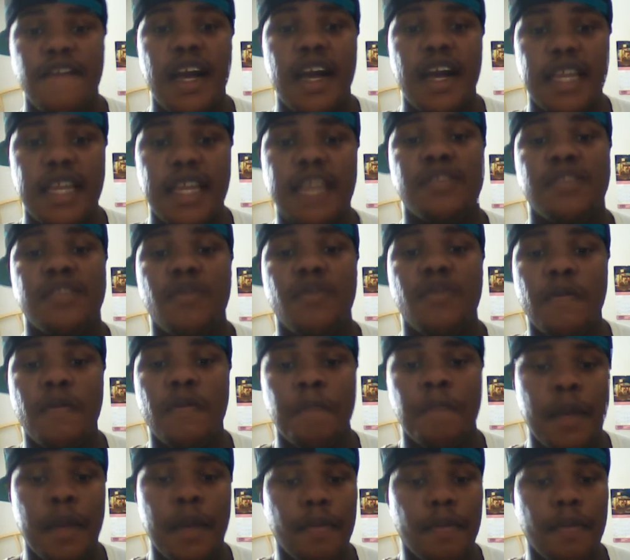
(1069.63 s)
that so
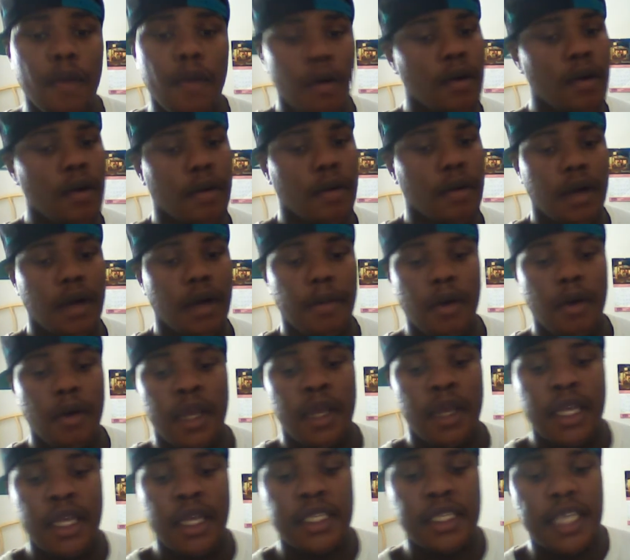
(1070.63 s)
people won't come on here
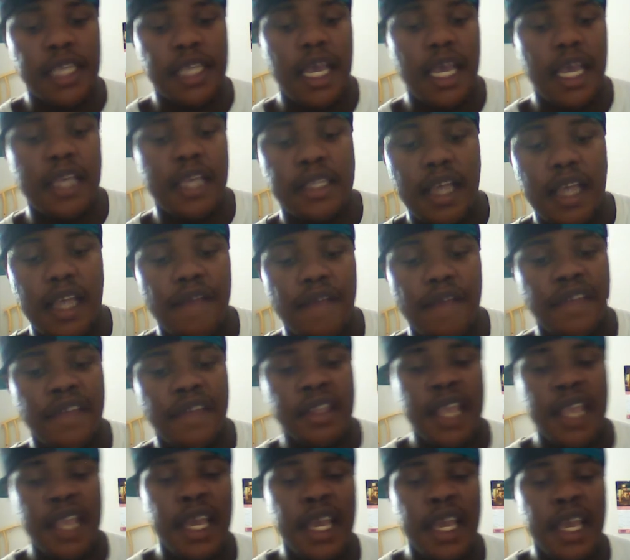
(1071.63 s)
saying stuff and
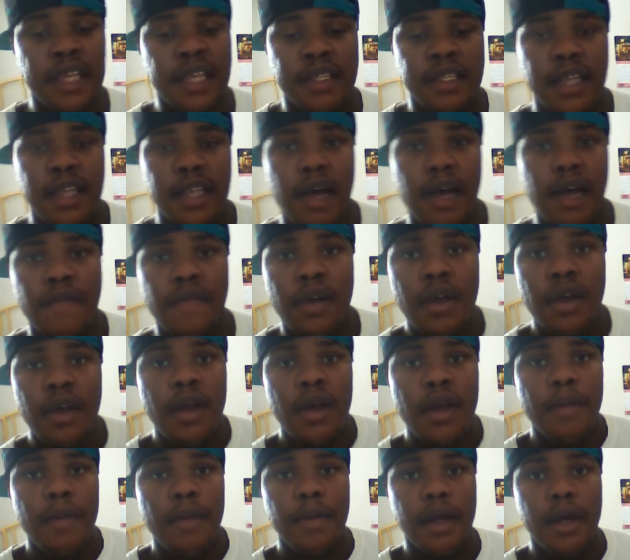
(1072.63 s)
thinking stuff.
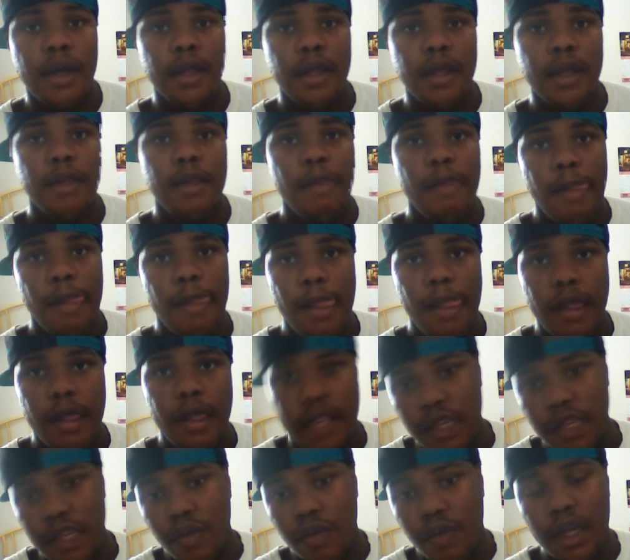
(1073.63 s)
But just
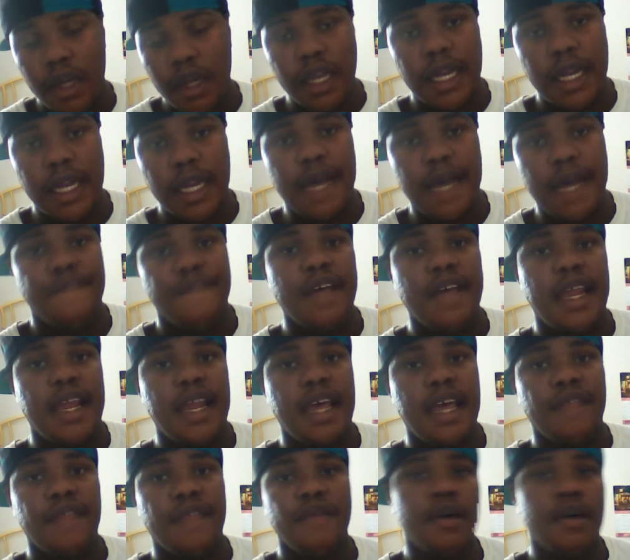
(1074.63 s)
wanted to clarify that as
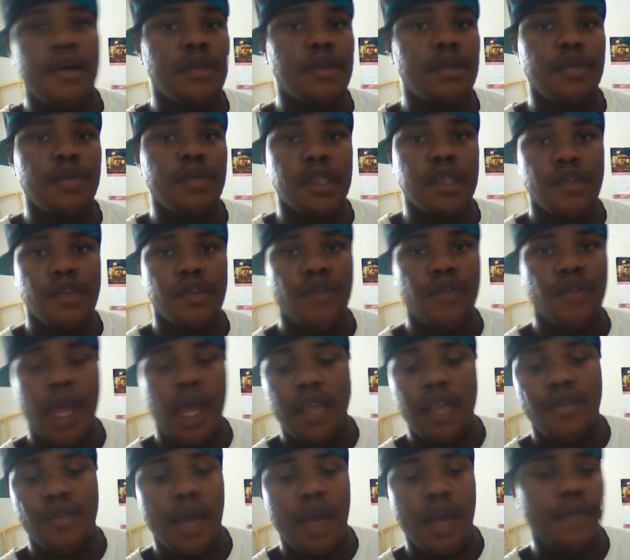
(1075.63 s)
far as with the
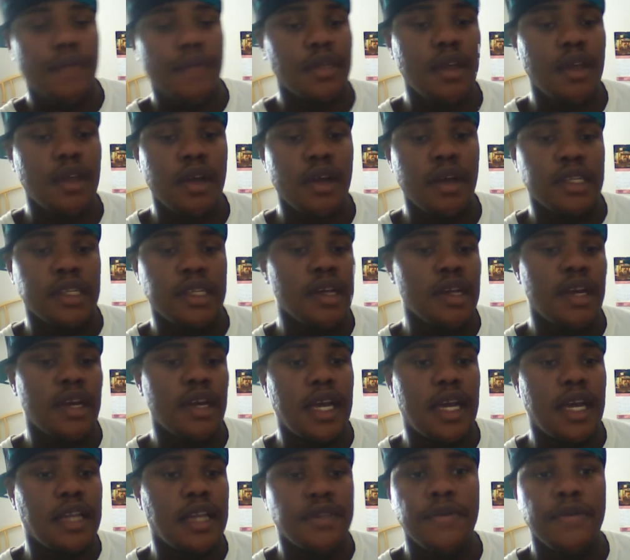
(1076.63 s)
Travis CRTR
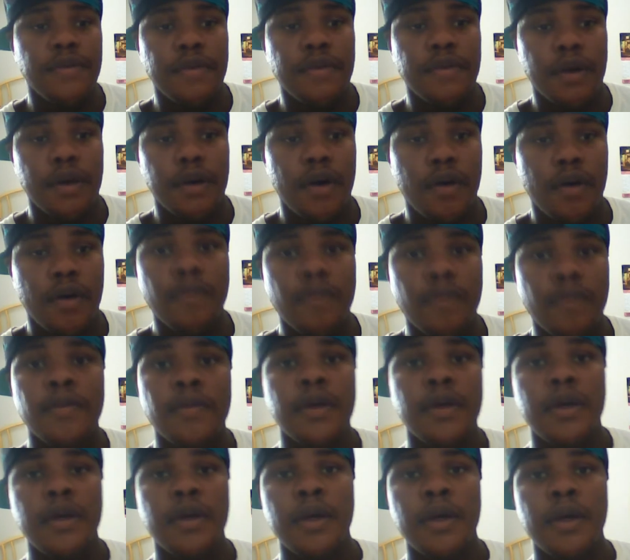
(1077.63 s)
92
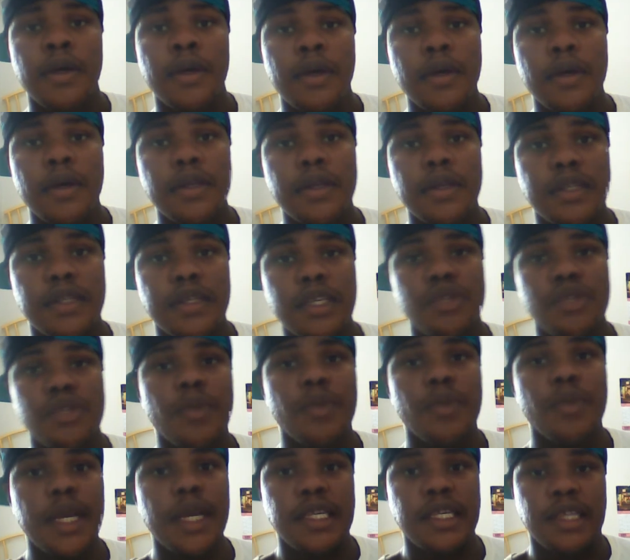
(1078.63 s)

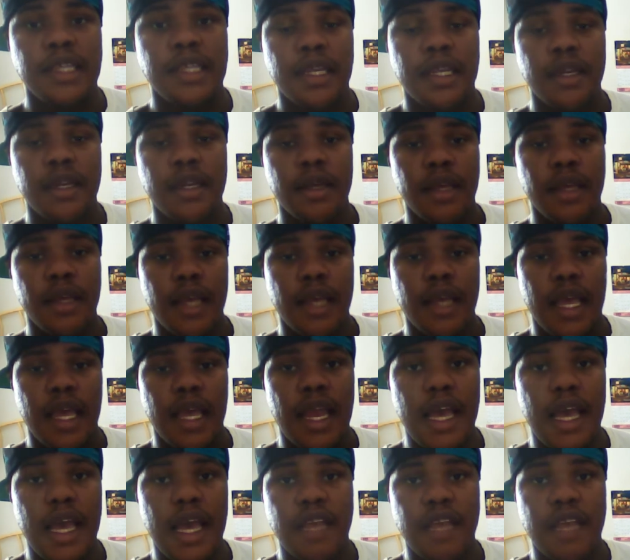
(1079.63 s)
situation, and how
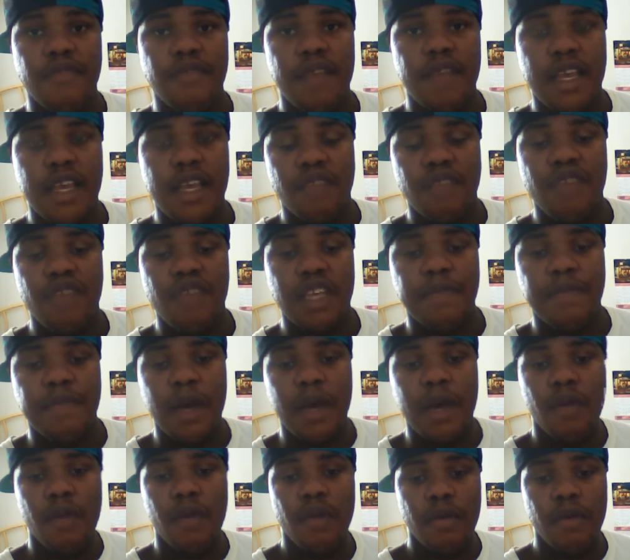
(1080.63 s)
it transpired
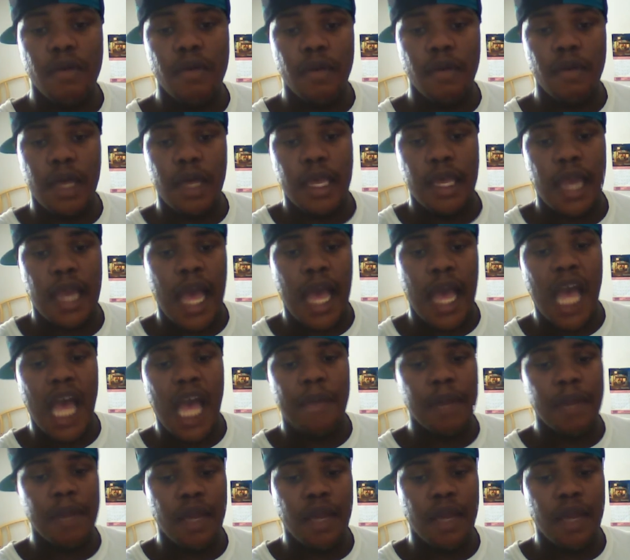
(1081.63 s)
with, and how I played the